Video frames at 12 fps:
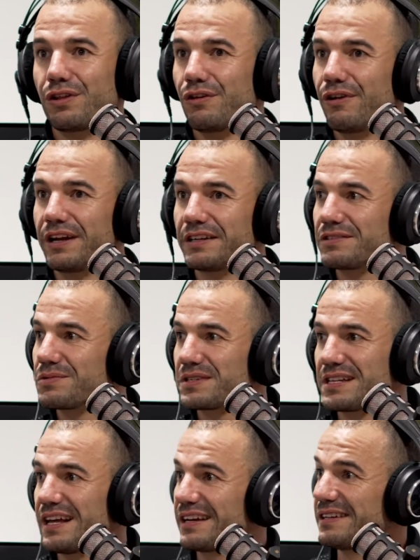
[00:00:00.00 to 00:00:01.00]
the Rings was
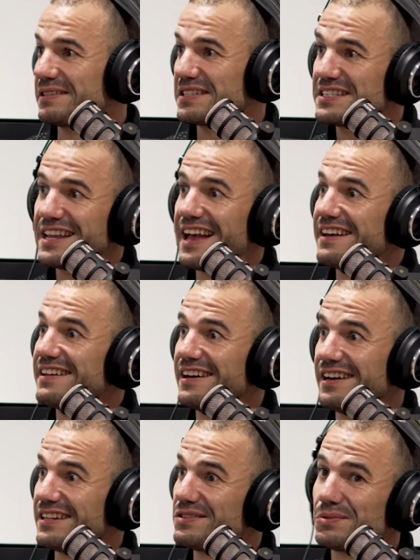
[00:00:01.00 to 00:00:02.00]
like a standout
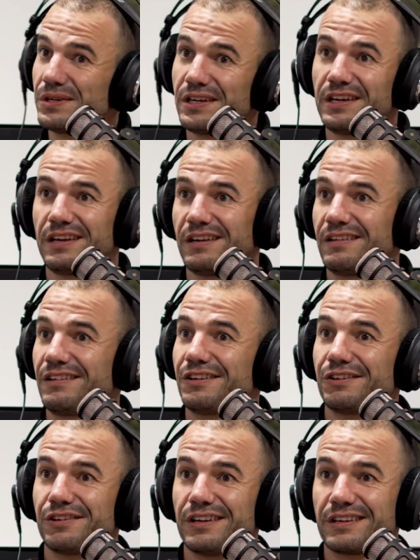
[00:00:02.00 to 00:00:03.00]
yes. where, you
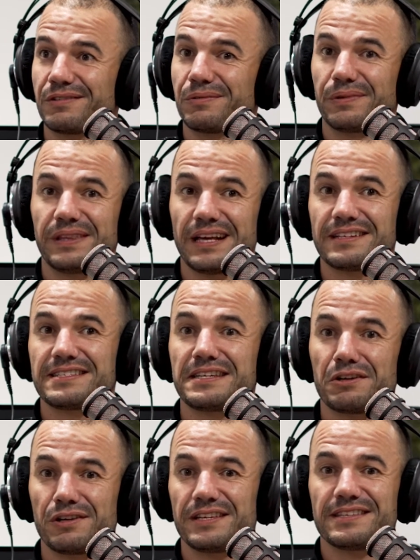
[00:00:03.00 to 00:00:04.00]
know, like when that
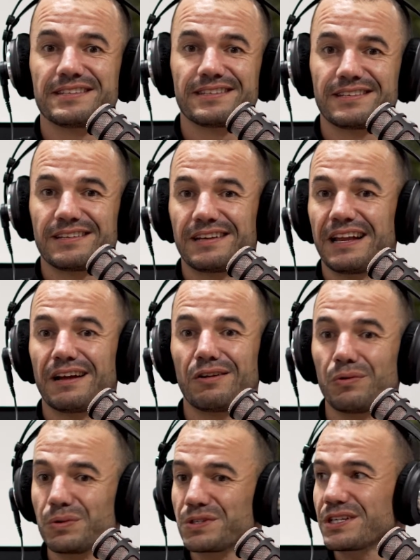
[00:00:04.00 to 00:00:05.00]
series now
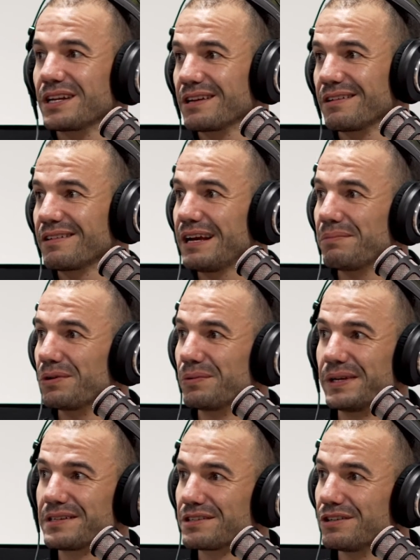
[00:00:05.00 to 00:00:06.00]
launched a couple of
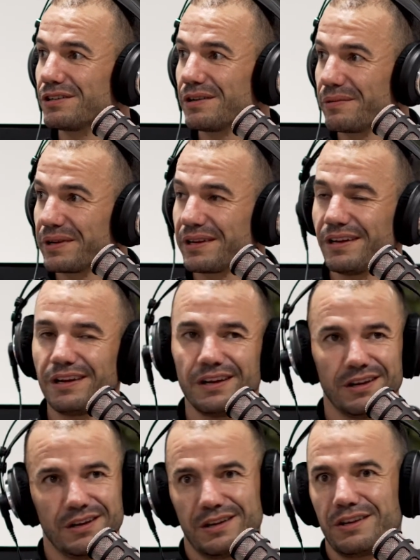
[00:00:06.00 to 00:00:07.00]
weeks ago,
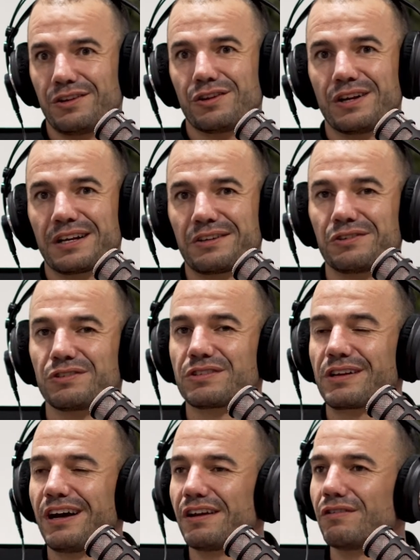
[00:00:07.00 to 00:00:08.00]
you know, like you
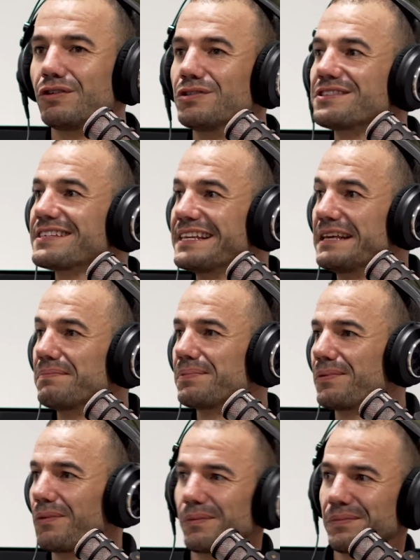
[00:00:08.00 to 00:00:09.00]
kind of lose sleep
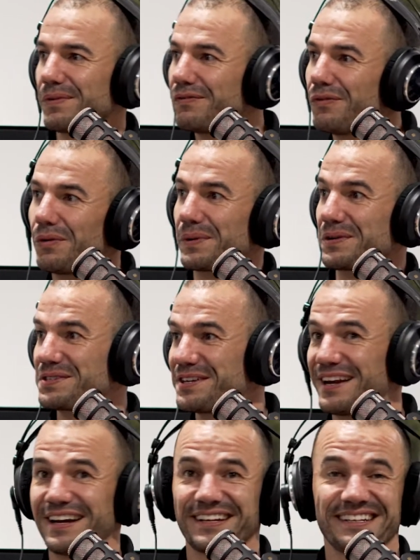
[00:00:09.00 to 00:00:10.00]
because you're
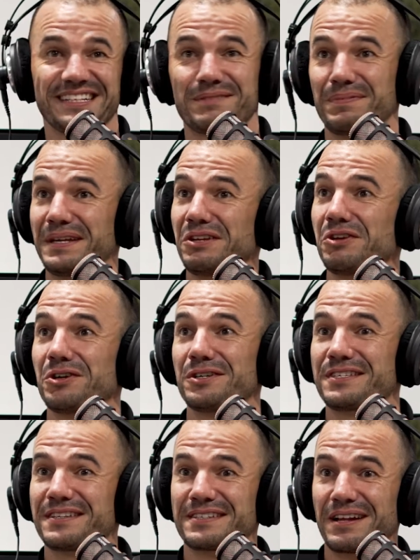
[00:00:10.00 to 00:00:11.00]
like, it's been
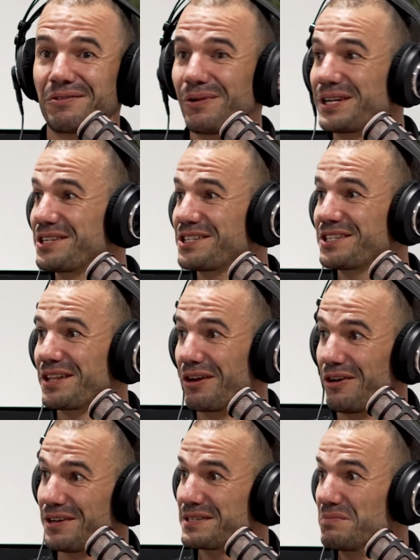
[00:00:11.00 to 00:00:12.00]
years since I watched the
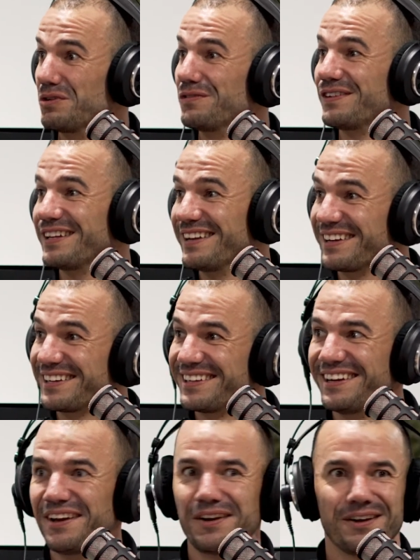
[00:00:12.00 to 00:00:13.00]
last movie. Like,
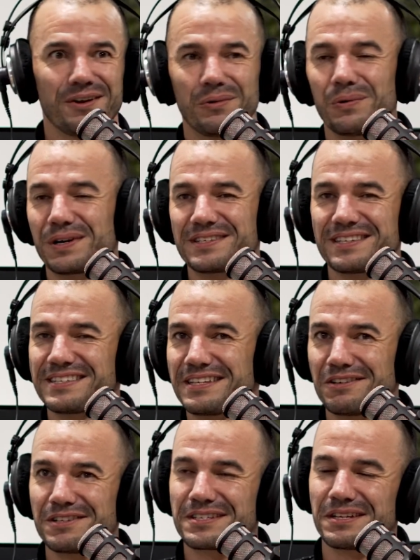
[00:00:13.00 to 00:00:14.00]
yeah. what is the
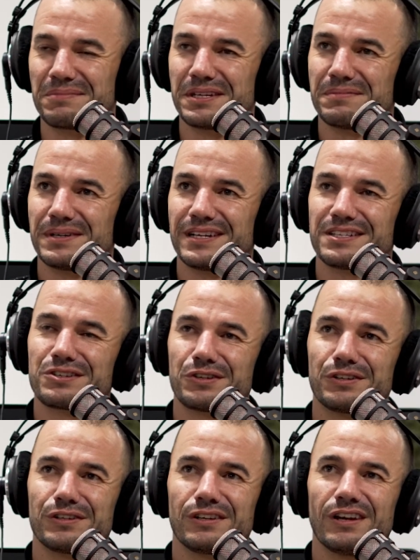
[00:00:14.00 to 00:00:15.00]
series going to be about?
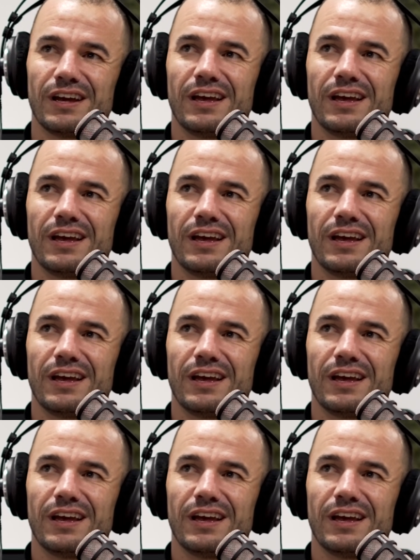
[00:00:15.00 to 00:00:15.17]
So,